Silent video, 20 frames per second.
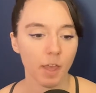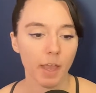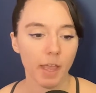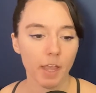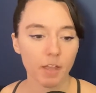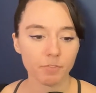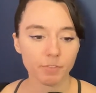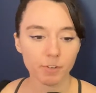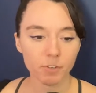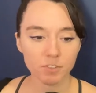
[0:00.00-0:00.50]

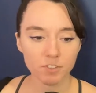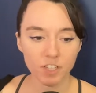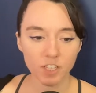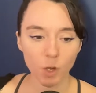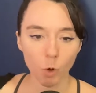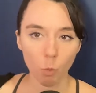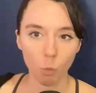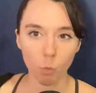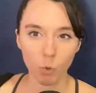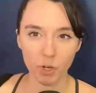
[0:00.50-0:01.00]
if there's like
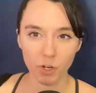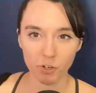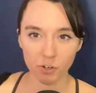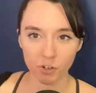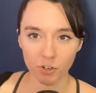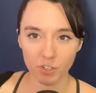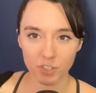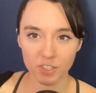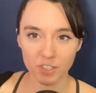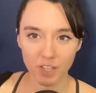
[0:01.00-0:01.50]
a
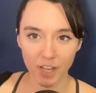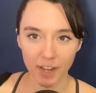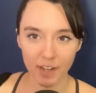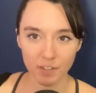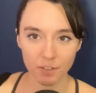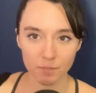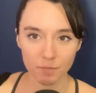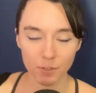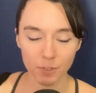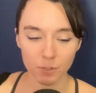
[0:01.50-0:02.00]
weird
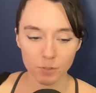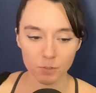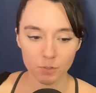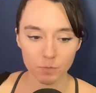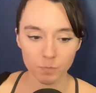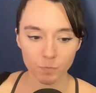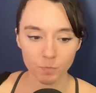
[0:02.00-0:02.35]
side of you